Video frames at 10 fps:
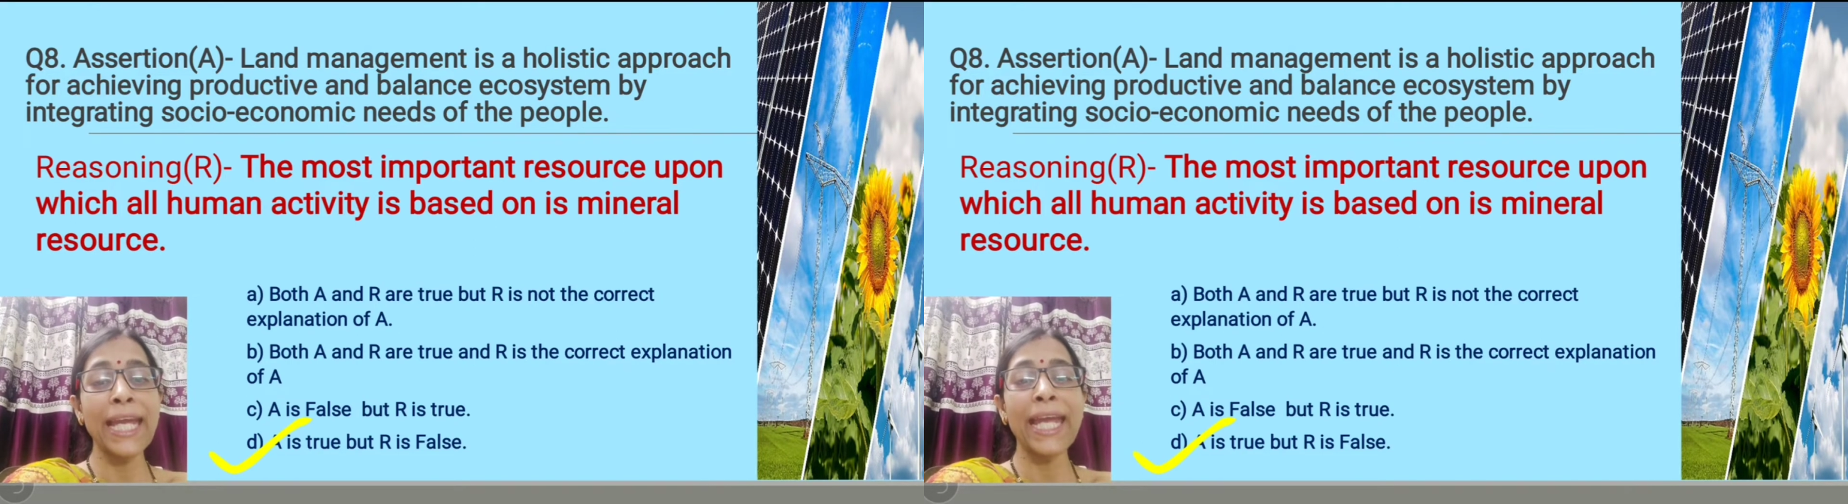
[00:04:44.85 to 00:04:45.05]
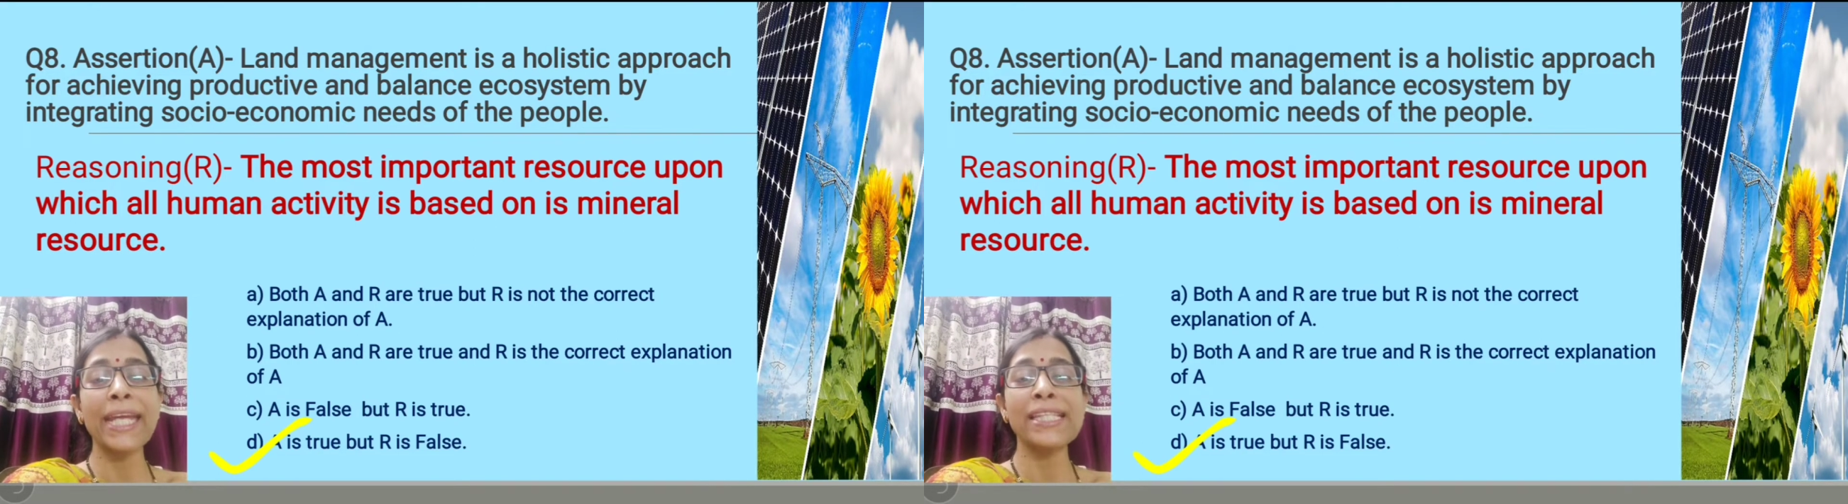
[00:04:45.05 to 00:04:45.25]

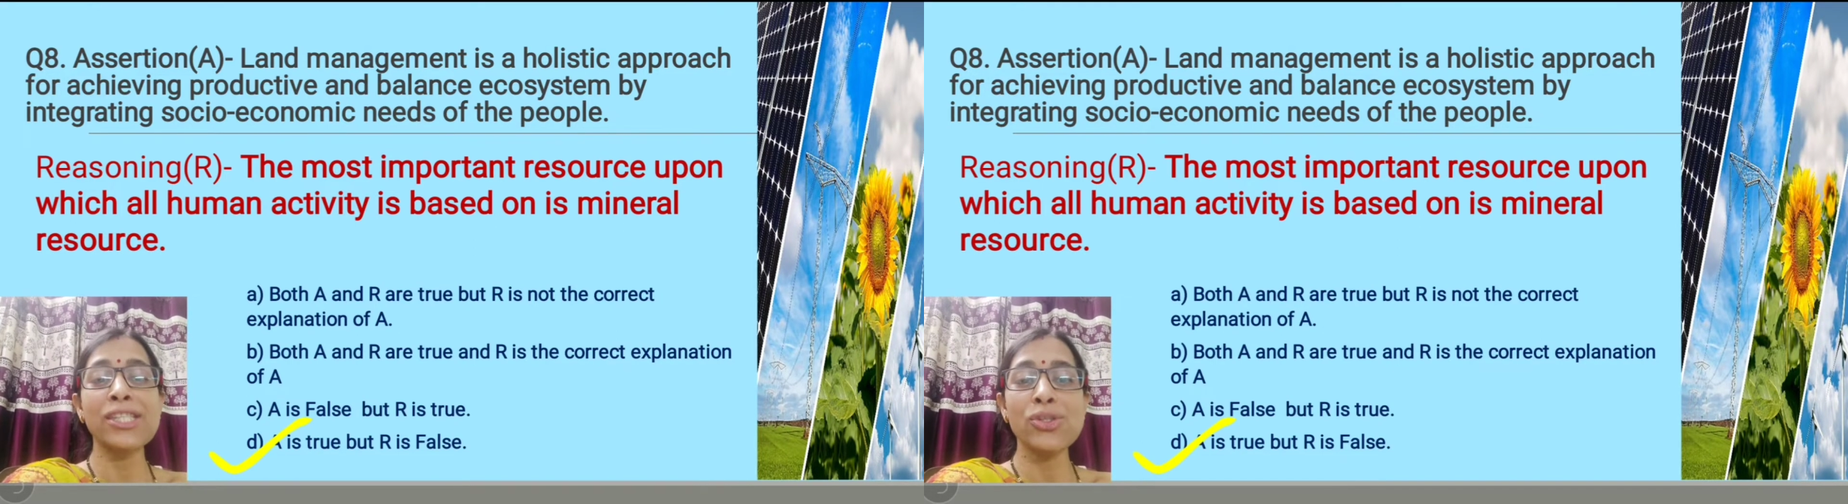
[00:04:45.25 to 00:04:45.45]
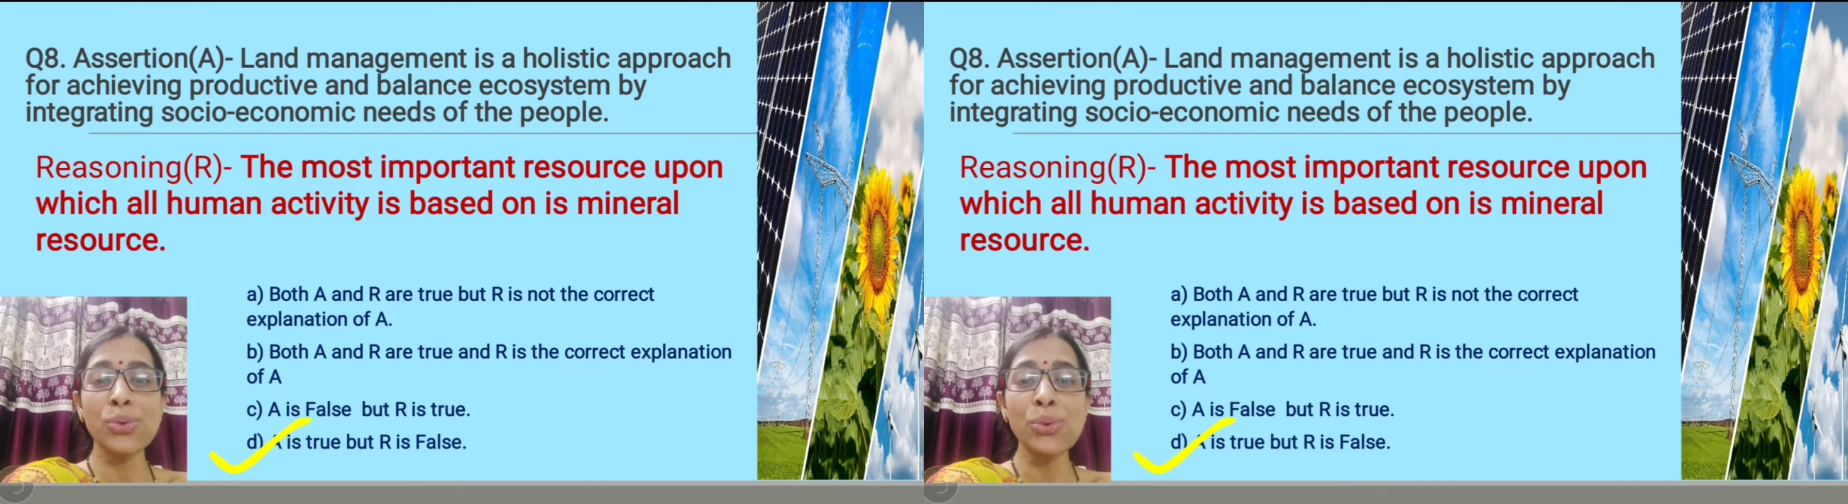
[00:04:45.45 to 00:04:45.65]
A
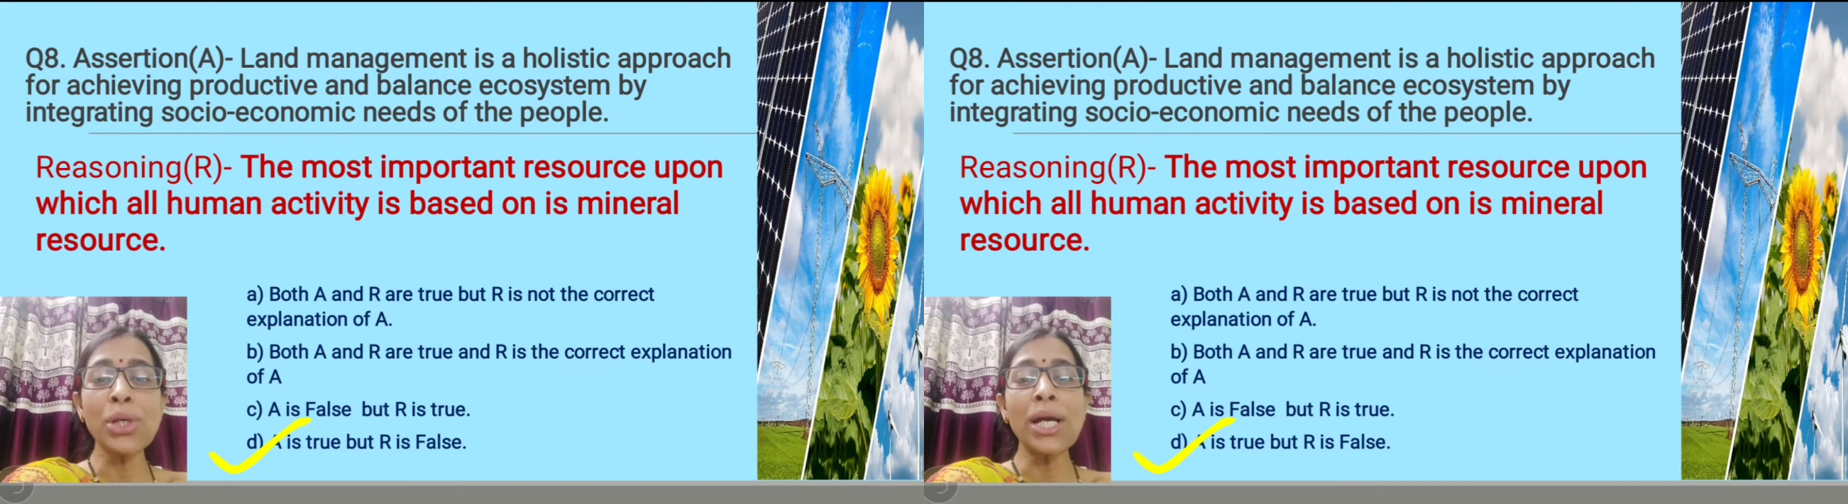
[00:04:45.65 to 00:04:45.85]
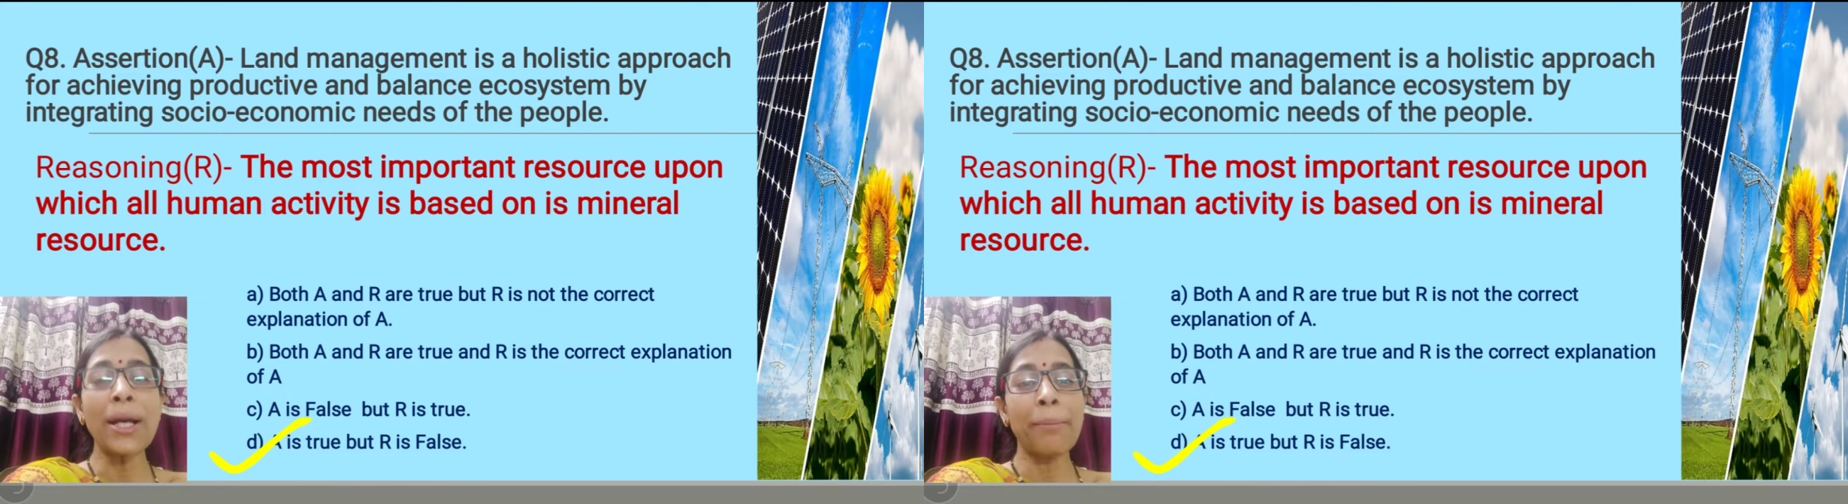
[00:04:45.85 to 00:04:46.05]
is
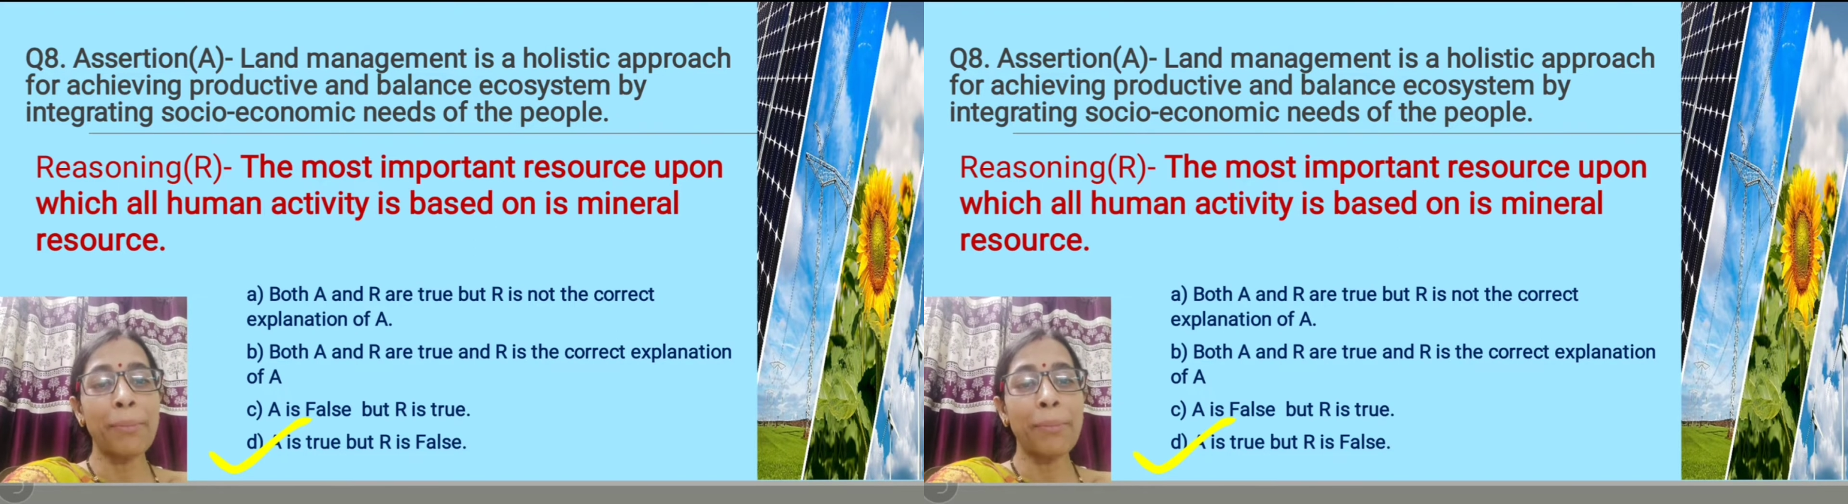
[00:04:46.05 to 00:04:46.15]
true